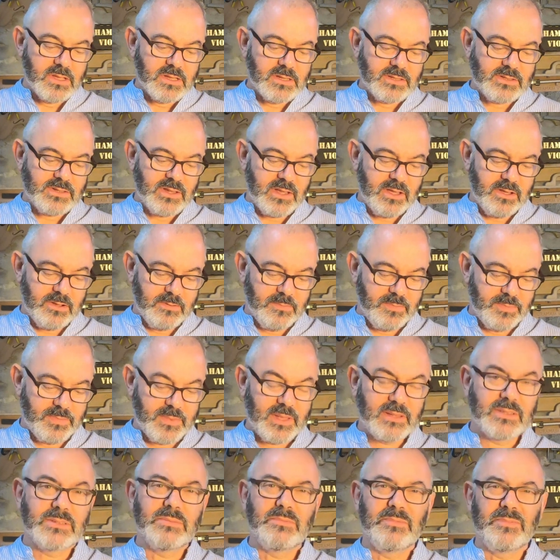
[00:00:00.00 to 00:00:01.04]
So
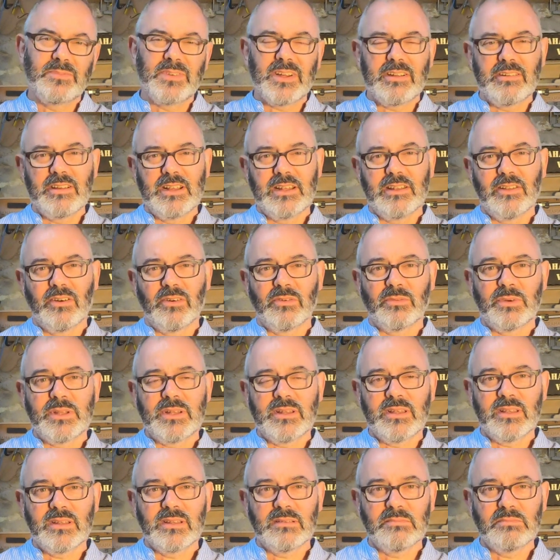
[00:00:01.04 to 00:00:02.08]
that's a very
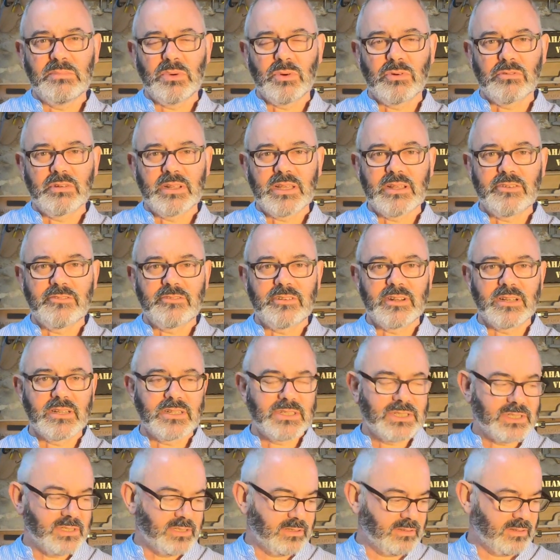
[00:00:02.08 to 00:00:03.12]
long-winded and boring
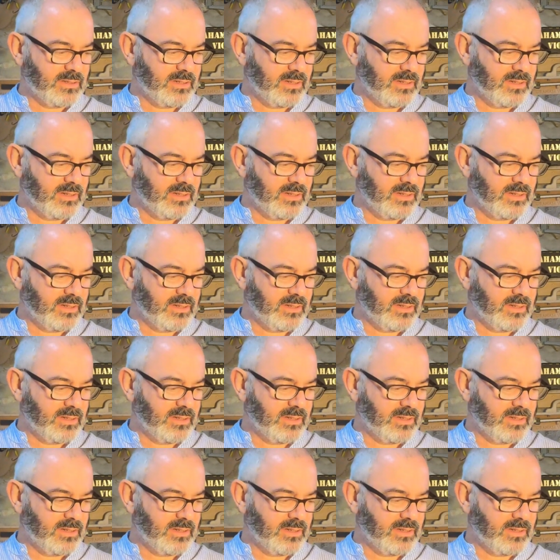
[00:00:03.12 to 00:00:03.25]
introduction.